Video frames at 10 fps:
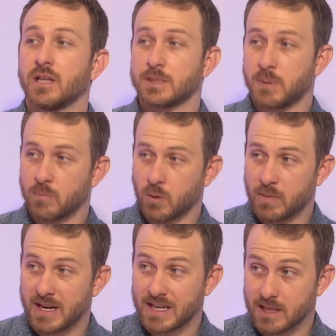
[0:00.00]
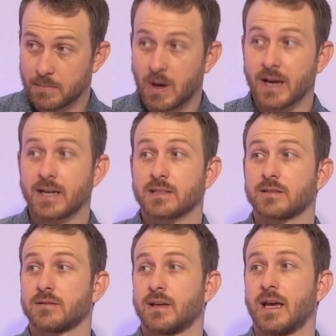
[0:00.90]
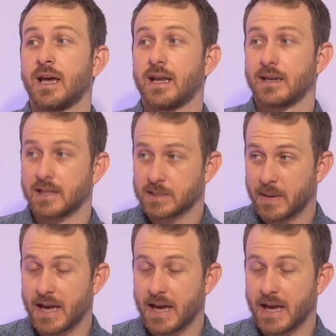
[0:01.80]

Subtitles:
let's put more money into the product and